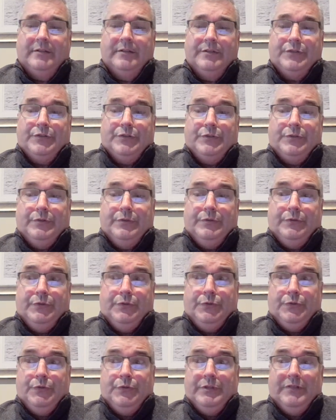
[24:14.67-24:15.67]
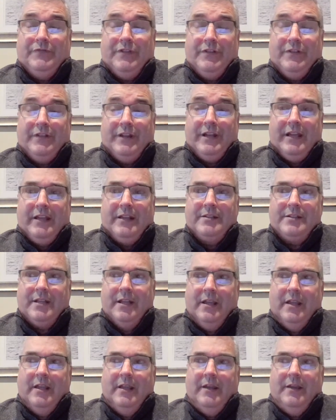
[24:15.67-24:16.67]
It's two different things.
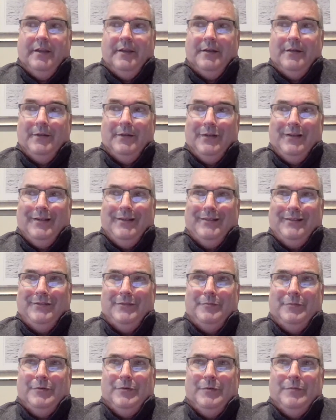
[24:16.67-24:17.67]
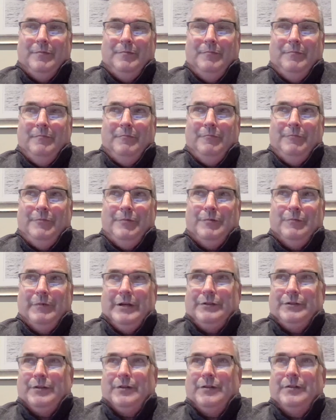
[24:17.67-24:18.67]
You know, you you you, you
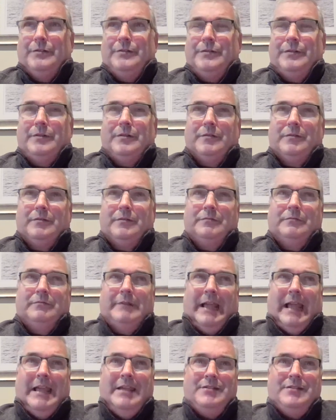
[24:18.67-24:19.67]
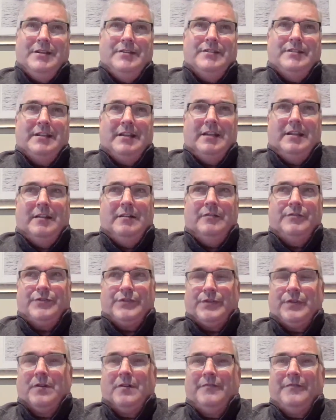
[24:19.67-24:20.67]
return to your agency
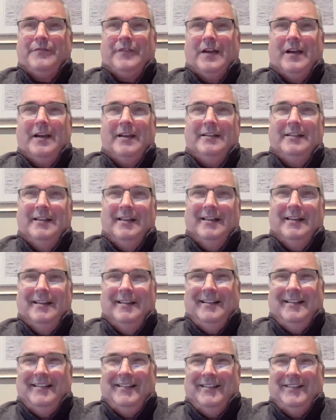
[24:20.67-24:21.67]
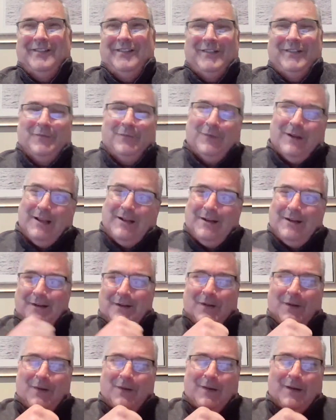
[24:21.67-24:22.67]
certified. You know, I'm ready to
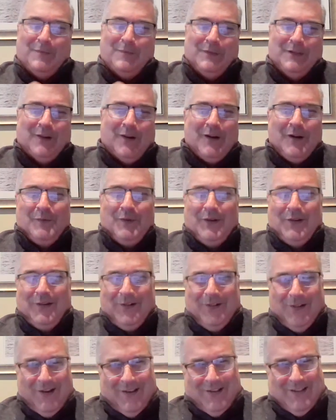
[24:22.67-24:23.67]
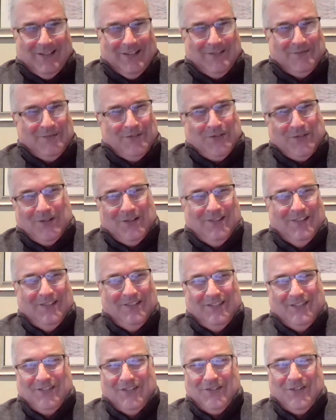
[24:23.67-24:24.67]
go. I'm an armorer. I'm a certain,
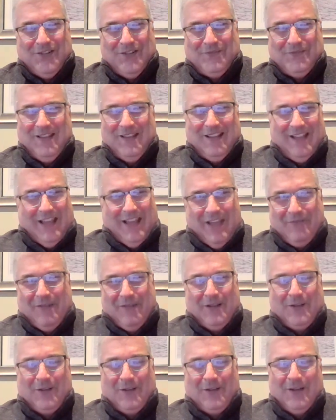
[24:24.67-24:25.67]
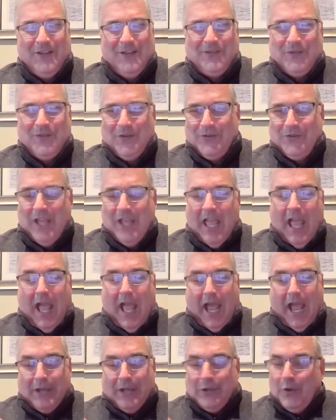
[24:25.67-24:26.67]
so to speak. I have my credentials.
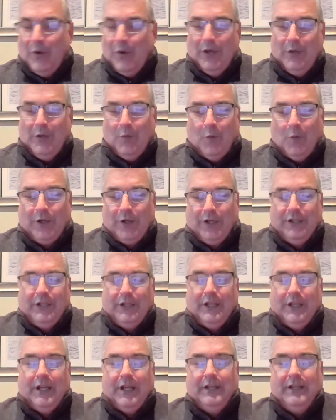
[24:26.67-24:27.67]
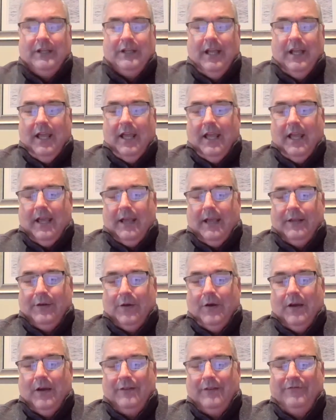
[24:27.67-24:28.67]
I know how to work on a gun I
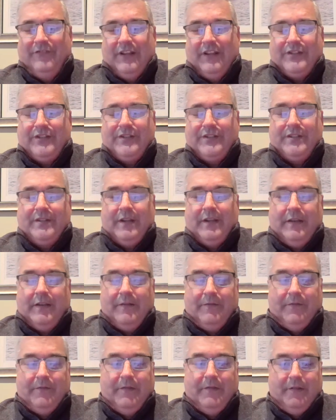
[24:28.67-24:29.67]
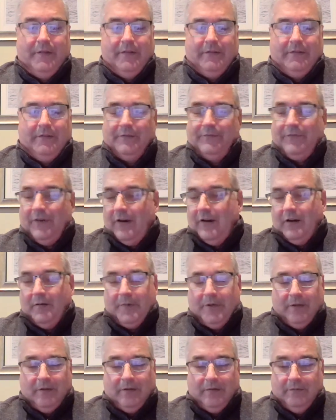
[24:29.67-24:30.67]
know how to fix a you know the firearm
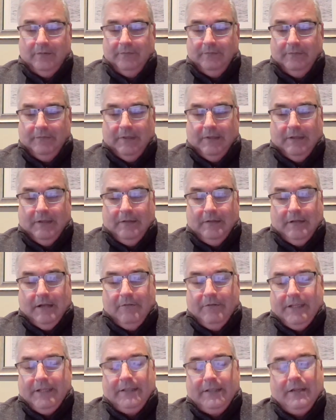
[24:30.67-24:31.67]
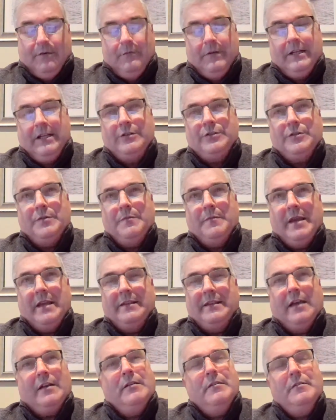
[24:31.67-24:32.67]
and, and everything that we need to make
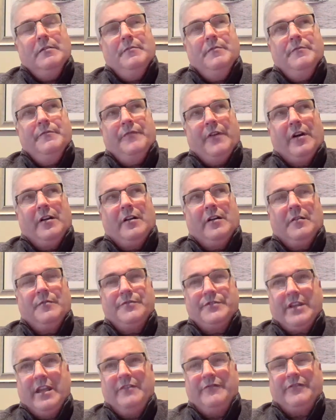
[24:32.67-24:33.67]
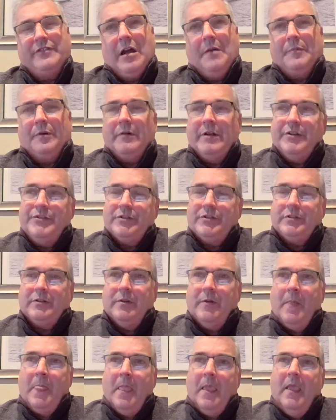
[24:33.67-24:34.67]
that firearm safe and
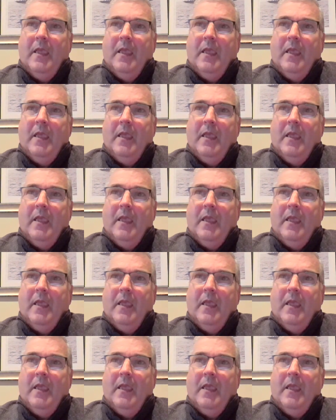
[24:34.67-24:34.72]
operational.